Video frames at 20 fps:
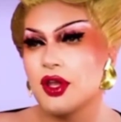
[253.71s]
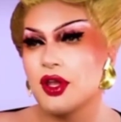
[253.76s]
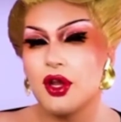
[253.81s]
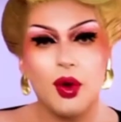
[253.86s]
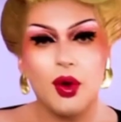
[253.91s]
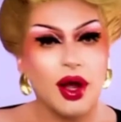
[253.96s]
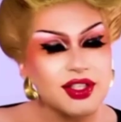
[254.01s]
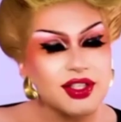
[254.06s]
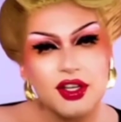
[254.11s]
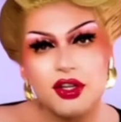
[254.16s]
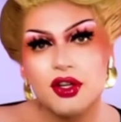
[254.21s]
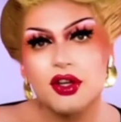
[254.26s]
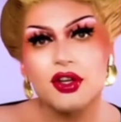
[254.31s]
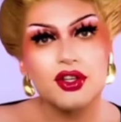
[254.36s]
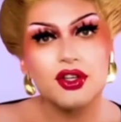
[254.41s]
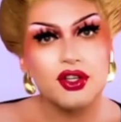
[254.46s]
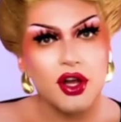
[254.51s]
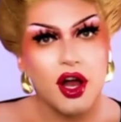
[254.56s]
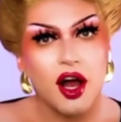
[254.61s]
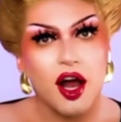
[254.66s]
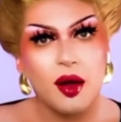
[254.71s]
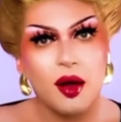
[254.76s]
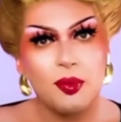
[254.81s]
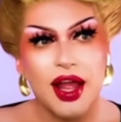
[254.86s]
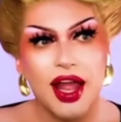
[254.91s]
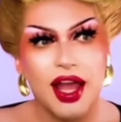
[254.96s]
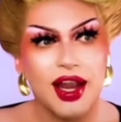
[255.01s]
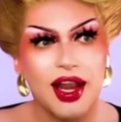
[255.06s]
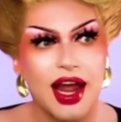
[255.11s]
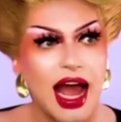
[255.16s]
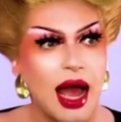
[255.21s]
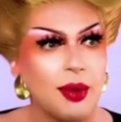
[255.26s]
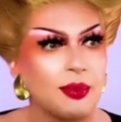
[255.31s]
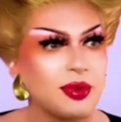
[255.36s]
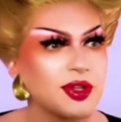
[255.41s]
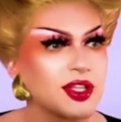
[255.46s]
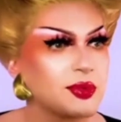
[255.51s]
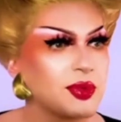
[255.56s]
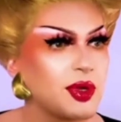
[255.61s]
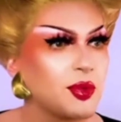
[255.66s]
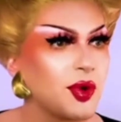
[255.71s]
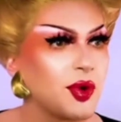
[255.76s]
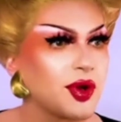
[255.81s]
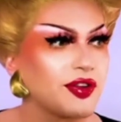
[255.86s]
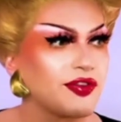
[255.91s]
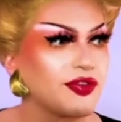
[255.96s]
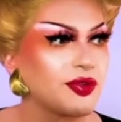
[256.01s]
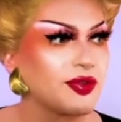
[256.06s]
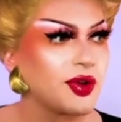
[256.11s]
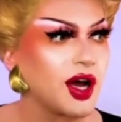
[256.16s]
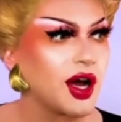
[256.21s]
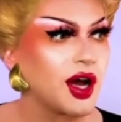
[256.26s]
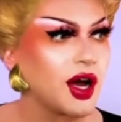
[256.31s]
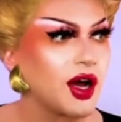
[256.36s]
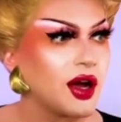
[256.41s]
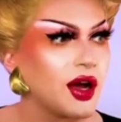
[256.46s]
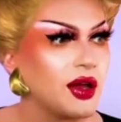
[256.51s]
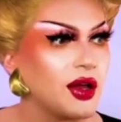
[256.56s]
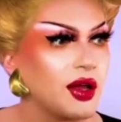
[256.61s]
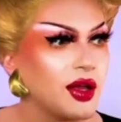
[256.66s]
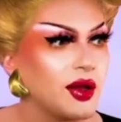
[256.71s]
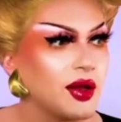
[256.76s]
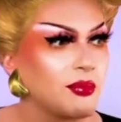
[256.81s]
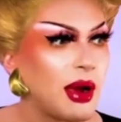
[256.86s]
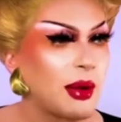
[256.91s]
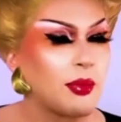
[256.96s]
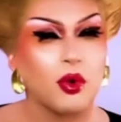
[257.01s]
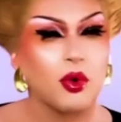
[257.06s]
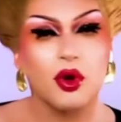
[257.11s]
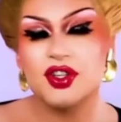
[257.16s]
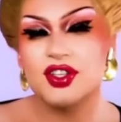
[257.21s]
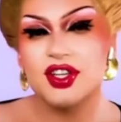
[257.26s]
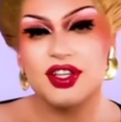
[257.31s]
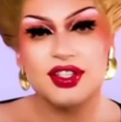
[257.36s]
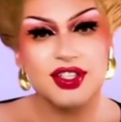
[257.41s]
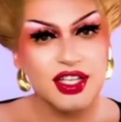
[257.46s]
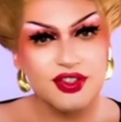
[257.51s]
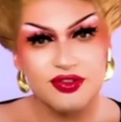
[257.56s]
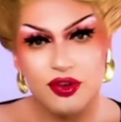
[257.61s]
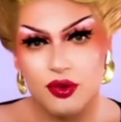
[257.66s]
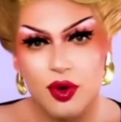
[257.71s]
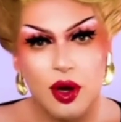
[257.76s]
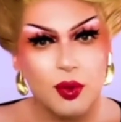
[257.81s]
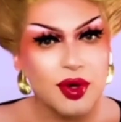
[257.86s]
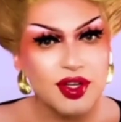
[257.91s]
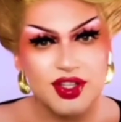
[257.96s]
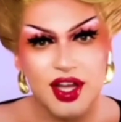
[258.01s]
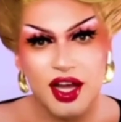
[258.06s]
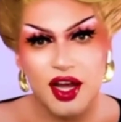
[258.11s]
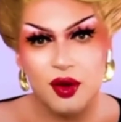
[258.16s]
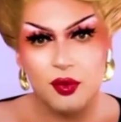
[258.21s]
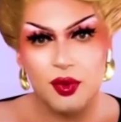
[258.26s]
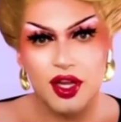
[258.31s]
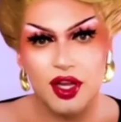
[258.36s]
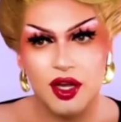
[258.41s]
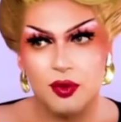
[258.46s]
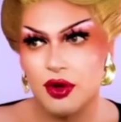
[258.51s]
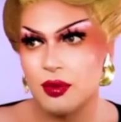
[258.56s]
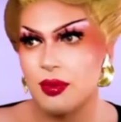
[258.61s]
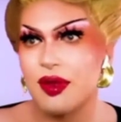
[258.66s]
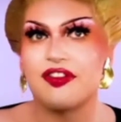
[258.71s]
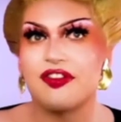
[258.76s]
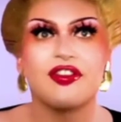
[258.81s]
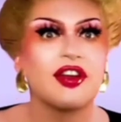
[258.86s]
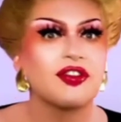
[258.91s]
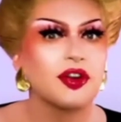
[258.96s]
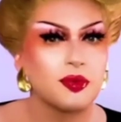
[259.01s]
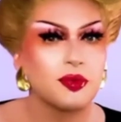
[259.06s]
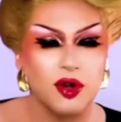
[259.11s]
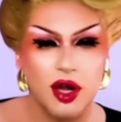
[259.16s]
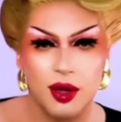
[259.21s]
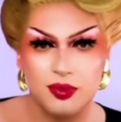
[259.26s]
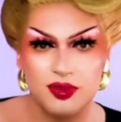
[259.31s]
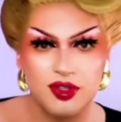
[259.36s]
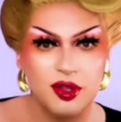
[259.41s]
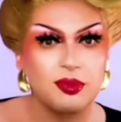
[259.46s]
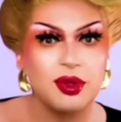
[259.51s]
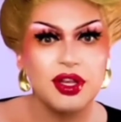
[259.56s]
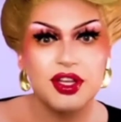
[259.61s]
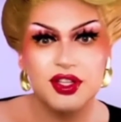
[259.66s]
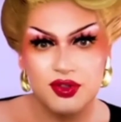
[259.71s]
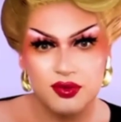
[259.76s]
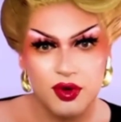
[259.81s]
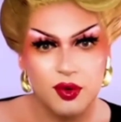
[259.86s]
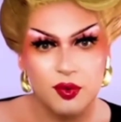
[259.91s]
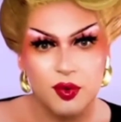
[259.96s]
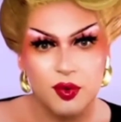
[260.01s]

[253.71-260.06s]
you know, I did a good job, and it happened to be one of my more successful runways that week, one of my favorite proms, the Beast